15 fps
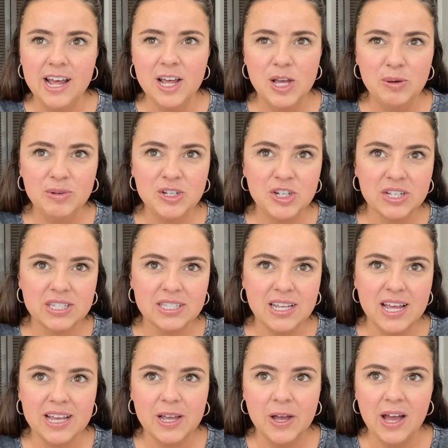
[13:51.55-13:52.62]
It was just
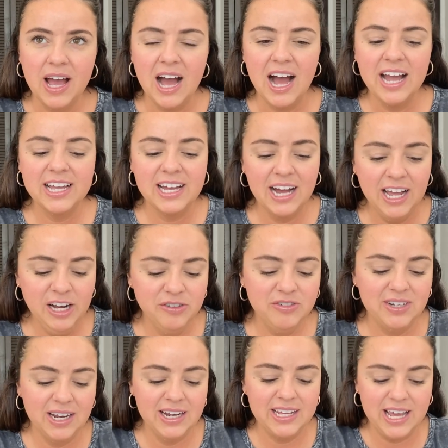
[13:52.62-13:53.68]
like, I kind of
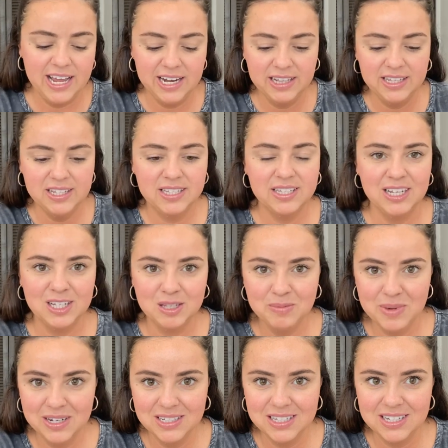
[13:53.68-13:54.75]
dedicated these 6
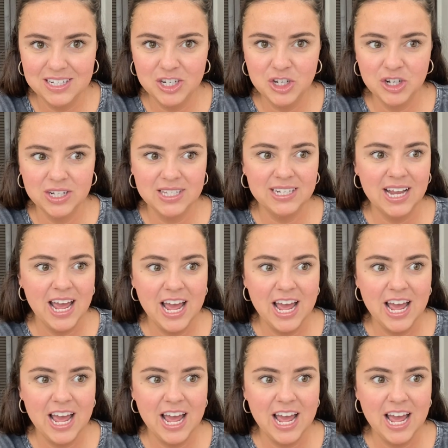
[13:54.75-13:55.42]
months to just